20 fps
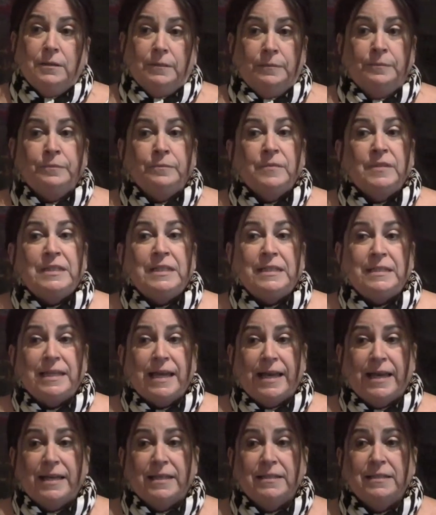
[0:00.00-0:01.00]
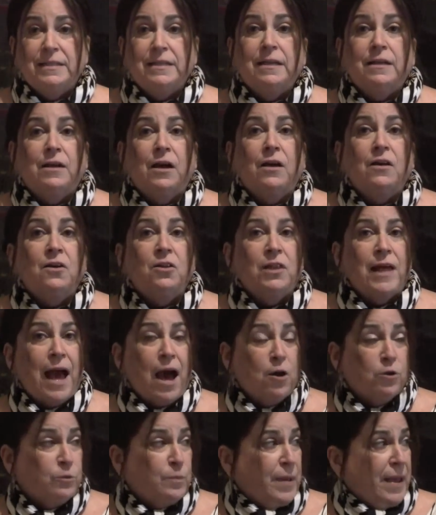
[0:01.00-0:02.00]
today's
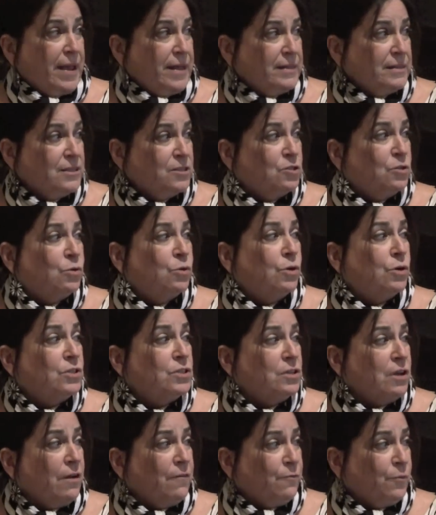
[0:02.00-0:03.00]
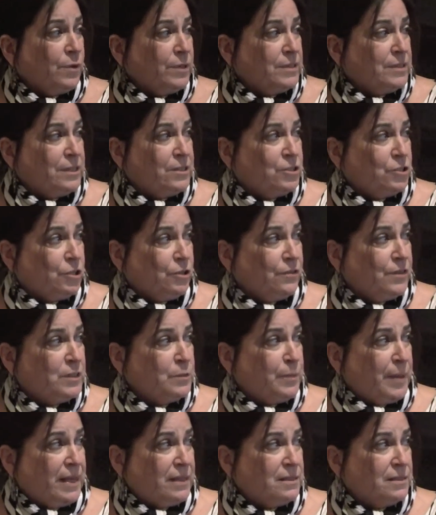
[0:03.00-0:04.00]
cloud-based or software as a
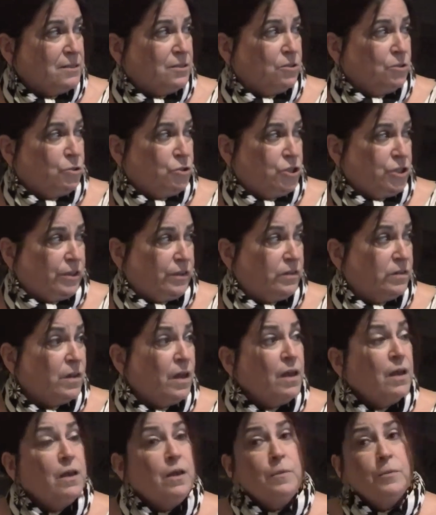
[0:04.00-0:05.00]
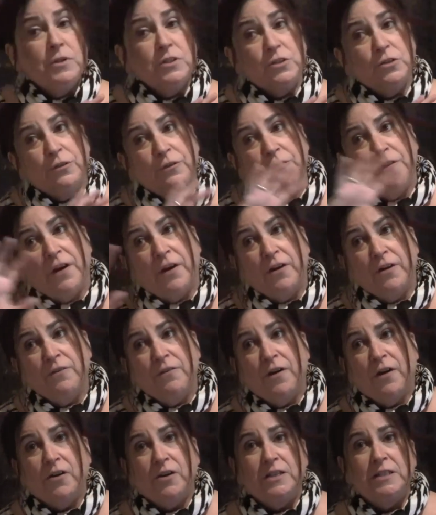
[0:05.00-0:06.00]
service-based solutions, because they're very,
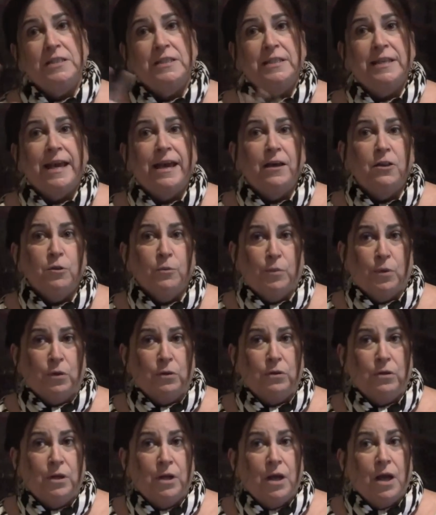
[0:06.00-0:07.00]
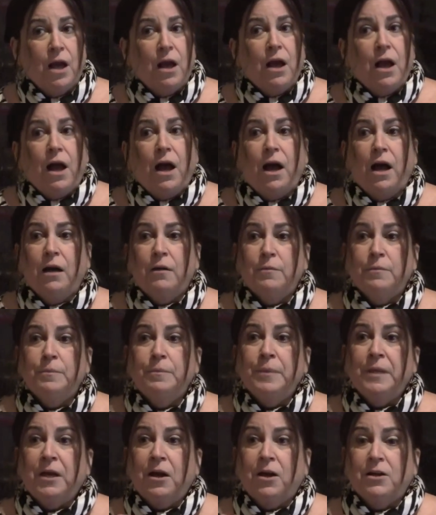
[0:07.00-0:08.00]
very scalable.
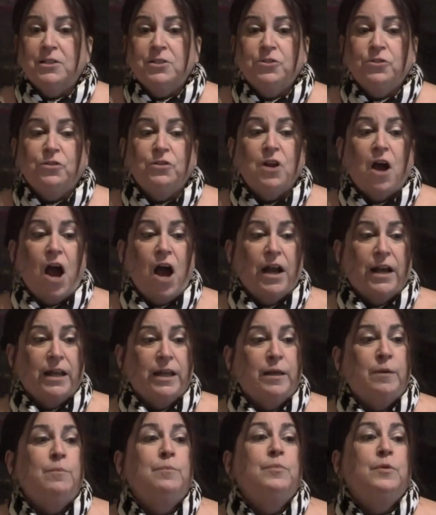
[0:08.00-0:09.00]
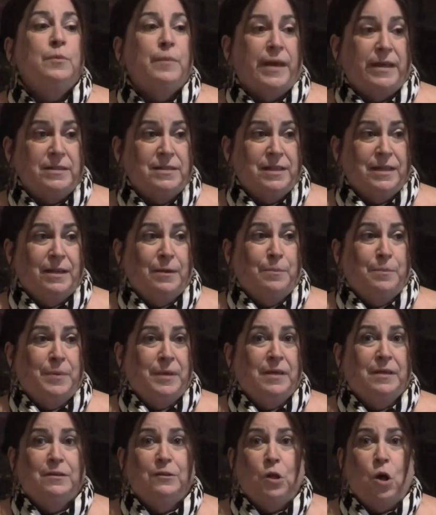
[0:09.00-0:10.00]
Because you're not implementing a
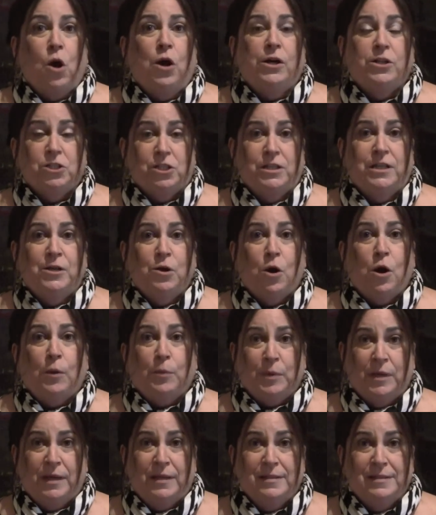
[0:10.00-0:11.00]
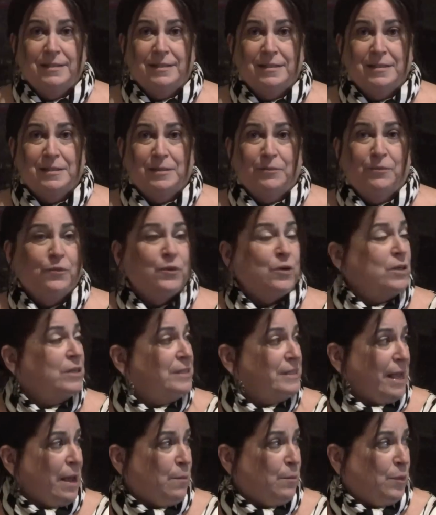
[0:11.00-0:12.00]
big, large ERP system, for
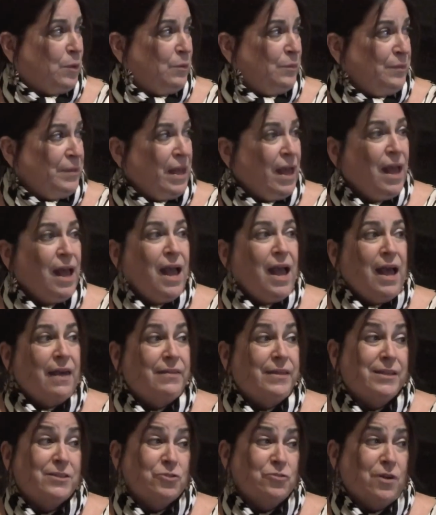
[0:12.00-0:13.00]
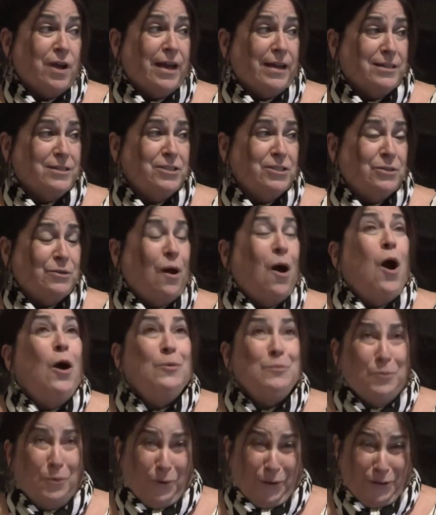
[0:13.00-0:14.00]
example, and then trying to
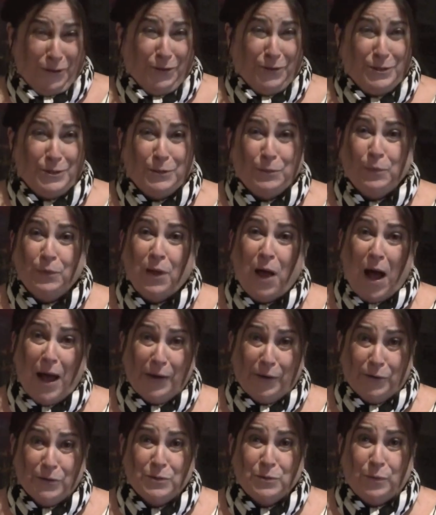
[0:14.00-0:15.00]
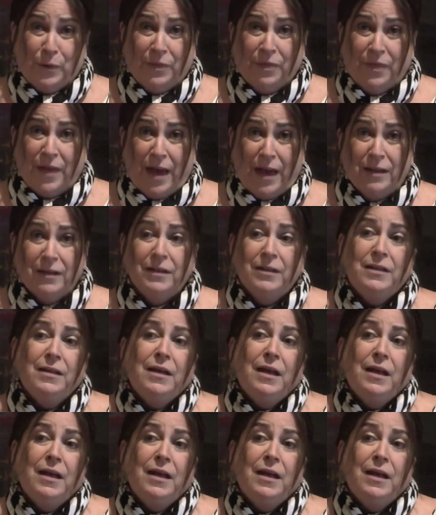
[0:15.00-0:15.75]
onboard your suppliers with that.